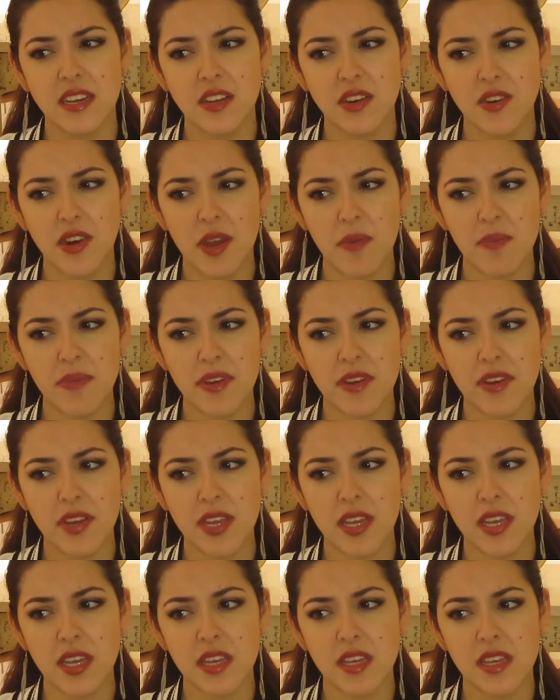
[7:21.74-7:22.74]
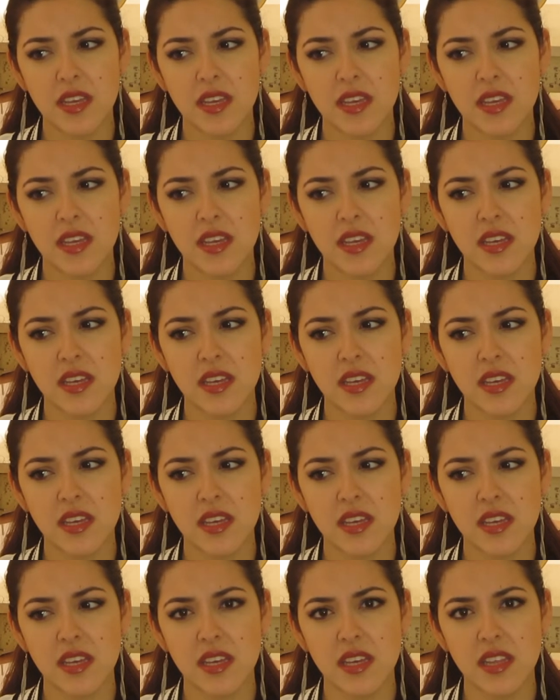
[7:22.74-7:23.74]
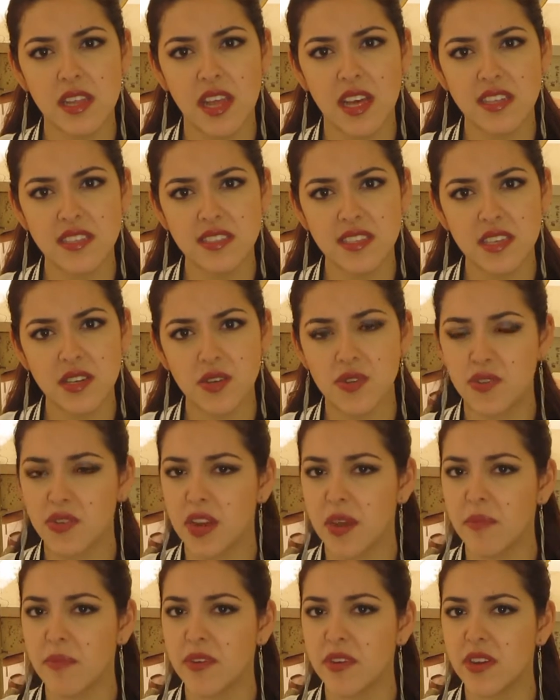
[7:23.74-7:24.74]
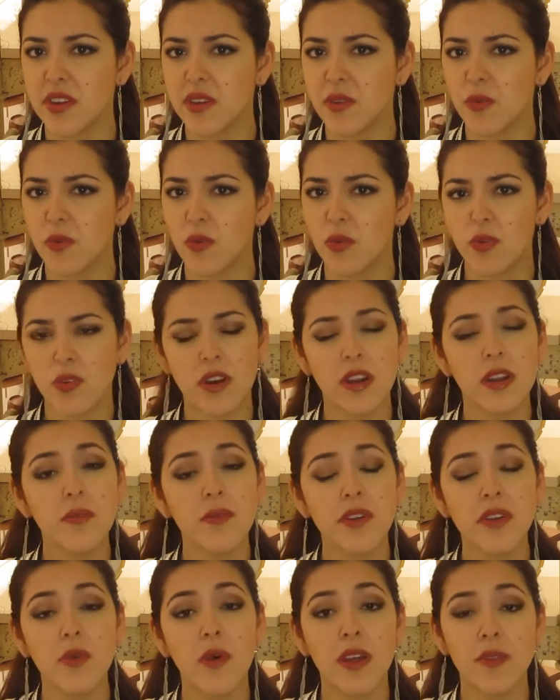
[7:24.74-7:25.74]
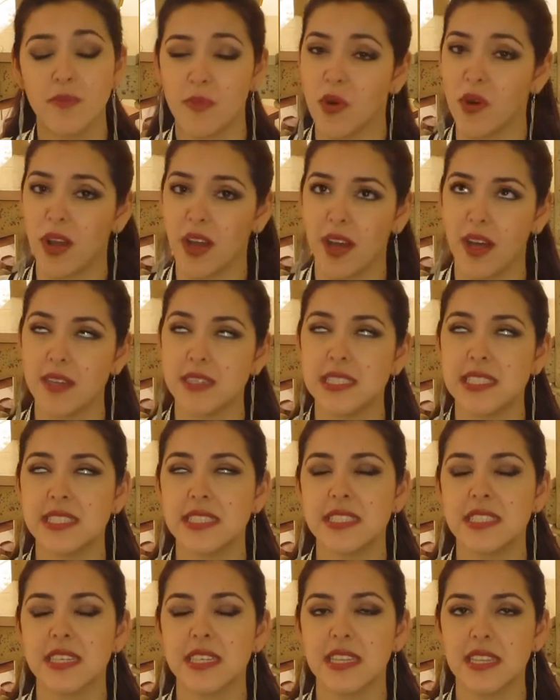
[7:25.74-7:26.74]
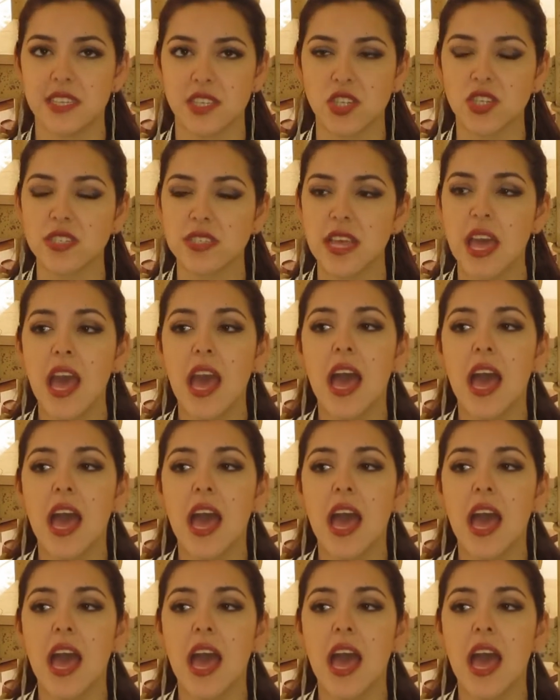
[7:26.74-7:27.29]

Cranberry latte or cranberry, cranberry white mocha. It's delicious.